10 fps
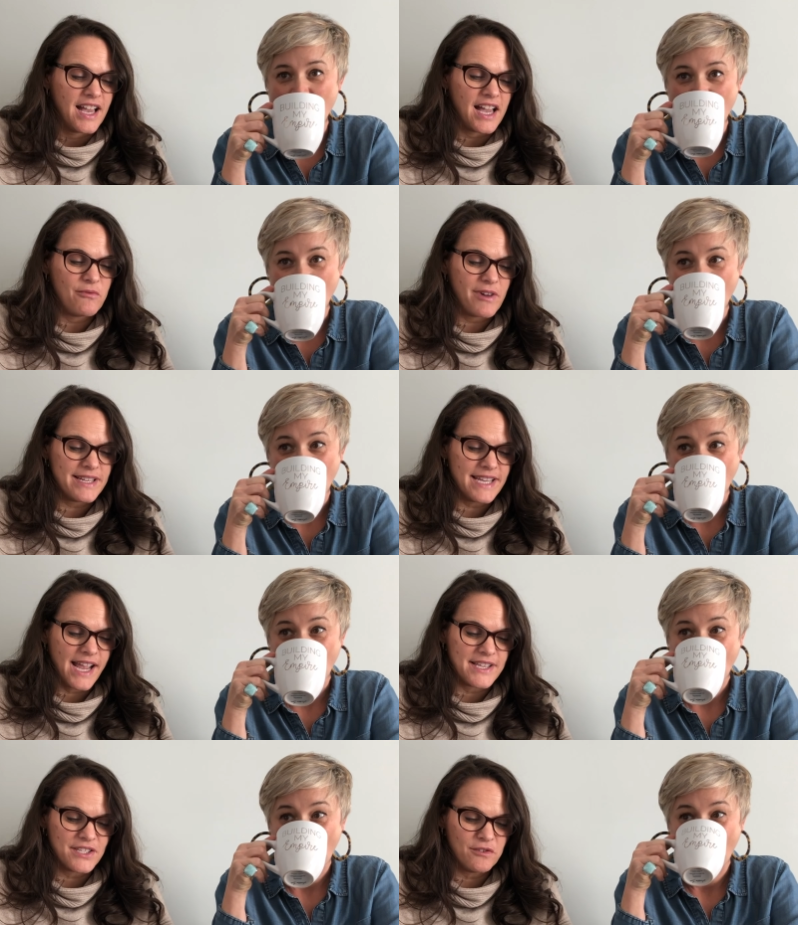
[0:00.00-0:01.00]
Speaker 1: I wanted to
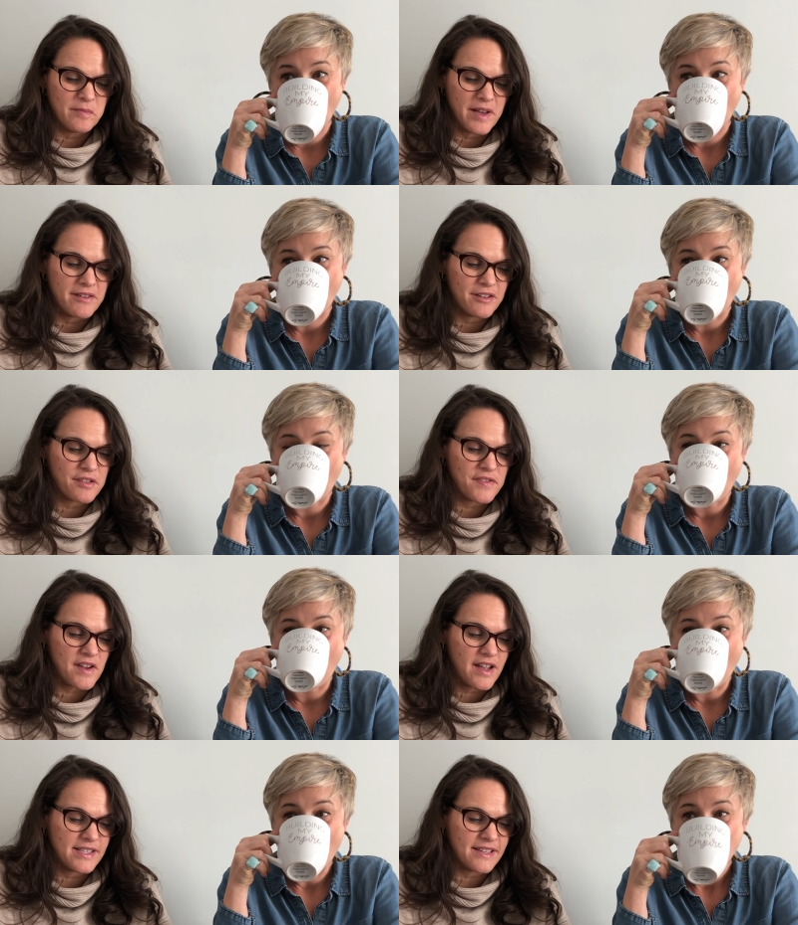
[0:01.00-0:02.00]
ask you about your
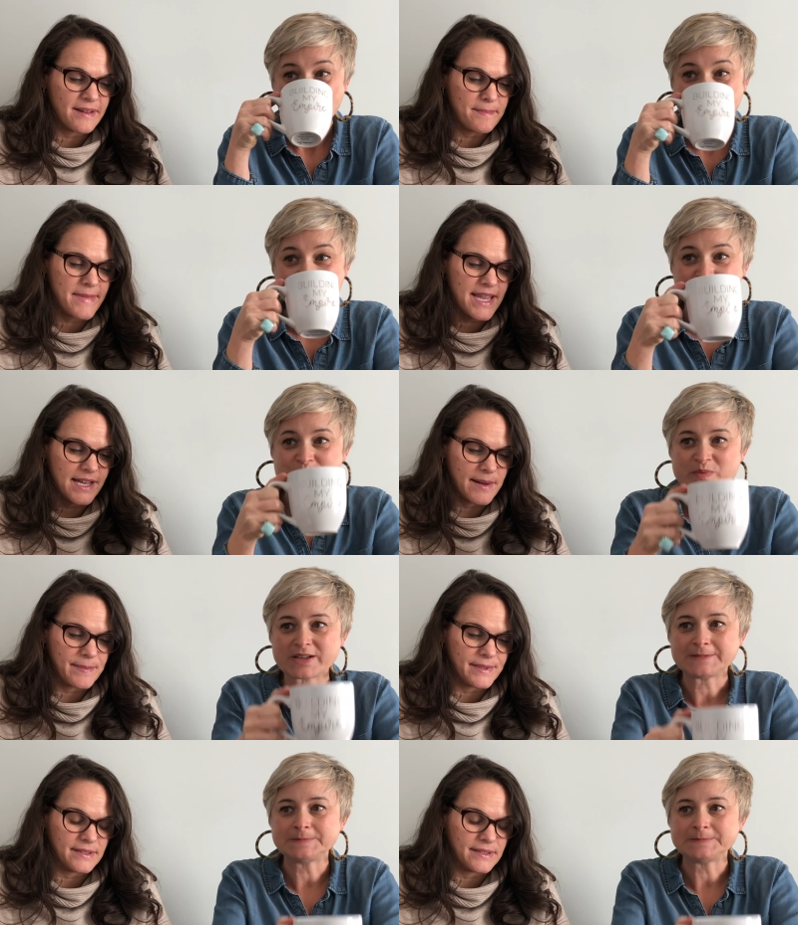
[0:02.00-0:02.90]
thoughts on makeup.